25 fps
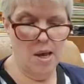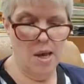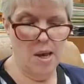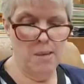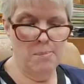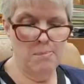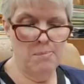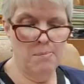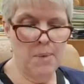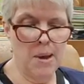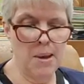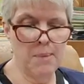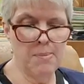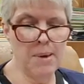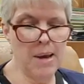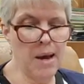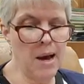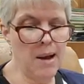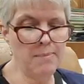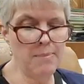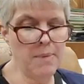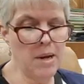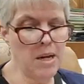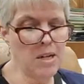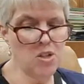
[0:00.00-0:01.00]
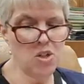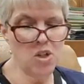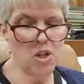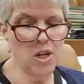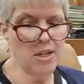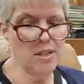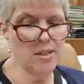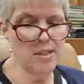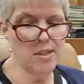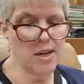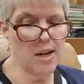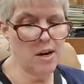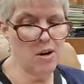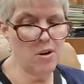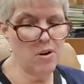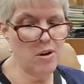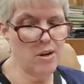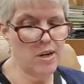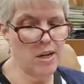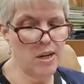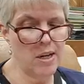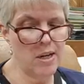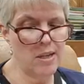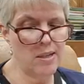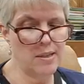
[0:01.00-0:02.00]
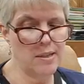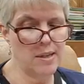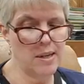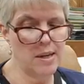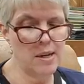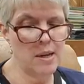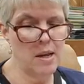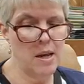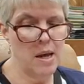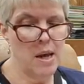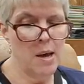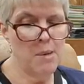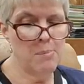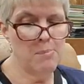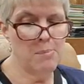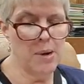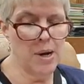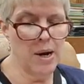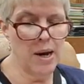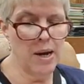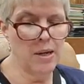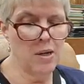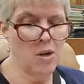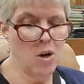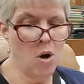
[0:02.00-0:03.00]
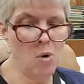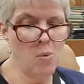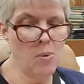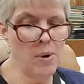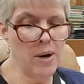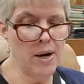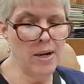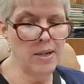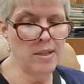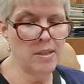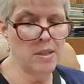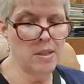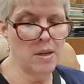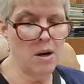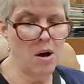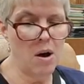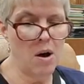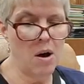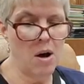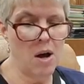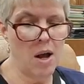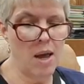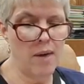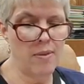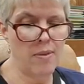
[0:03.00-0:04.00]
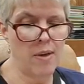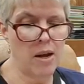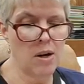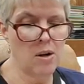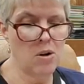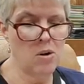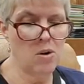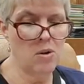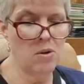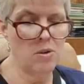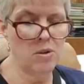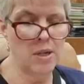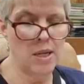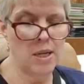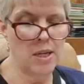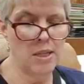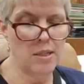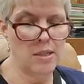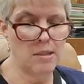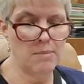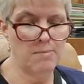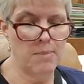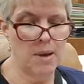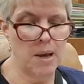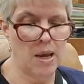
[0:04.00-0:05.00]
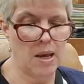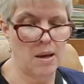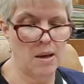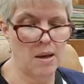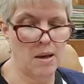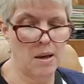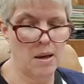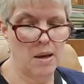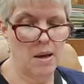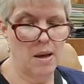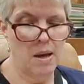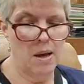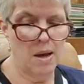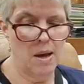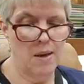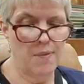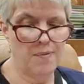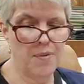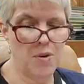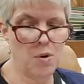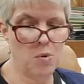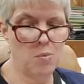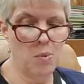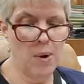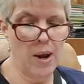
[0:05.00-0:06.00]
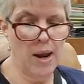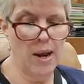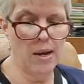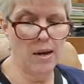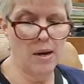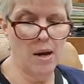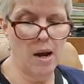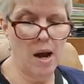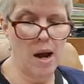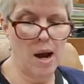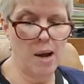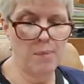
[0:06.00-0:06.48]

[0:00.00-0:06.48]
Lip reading: Maybe I'm not Chase Garrity, he said, but I know what I saw, and that girl needs me. If you wait, I